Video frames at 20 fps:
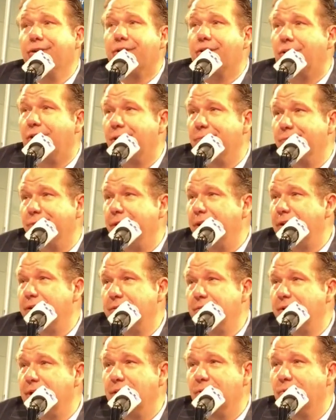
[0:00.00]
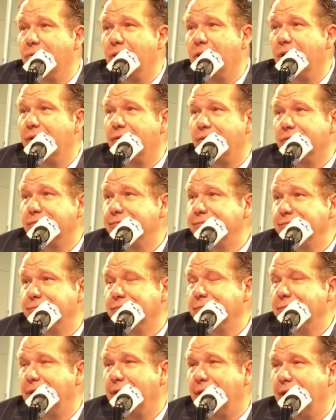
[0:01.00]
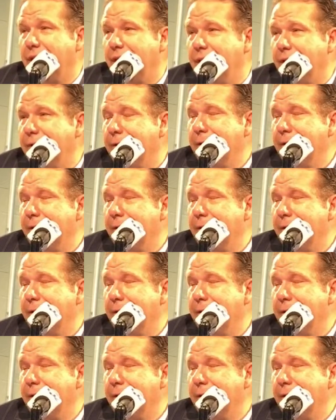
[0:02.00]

guard him with, either one of them, and